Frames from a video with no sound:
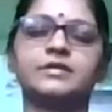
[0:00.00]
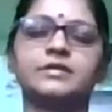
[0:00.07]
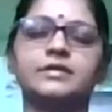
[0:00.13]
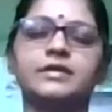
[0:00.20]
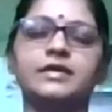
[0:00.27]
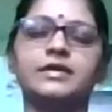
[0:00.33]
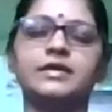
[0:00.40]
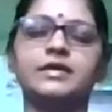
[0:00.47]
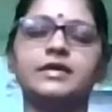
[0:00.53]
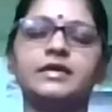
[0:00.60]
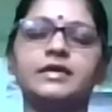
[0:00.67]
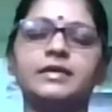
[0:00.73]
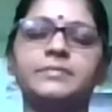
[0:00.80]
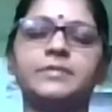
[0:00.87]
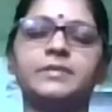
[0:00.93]

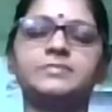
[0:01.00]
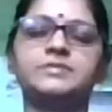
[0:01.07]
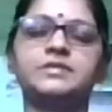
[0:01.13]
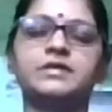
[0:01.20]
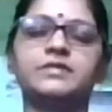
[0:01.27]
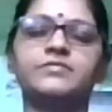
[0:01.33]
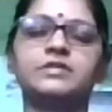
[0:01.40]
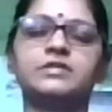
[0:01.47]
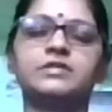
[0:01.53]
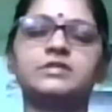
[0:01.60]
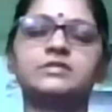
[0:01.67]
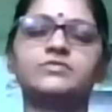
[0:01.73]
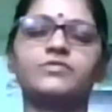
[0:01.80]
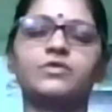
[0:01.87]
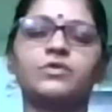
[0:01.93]
Keep observing this
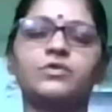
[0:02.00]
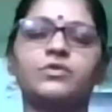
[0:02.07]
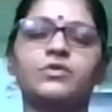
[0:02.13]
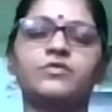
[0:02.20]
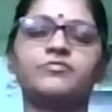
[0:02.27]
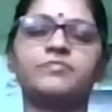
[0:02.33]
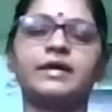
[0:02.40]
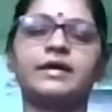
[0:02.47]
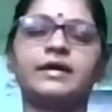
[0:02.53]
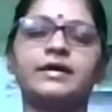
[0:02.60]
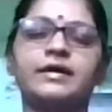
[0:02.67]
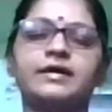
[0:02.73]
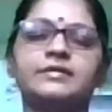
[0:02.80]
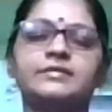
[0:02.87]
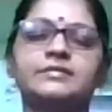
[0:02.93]
flow of
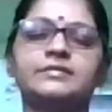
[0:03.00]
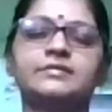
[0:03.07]
breath.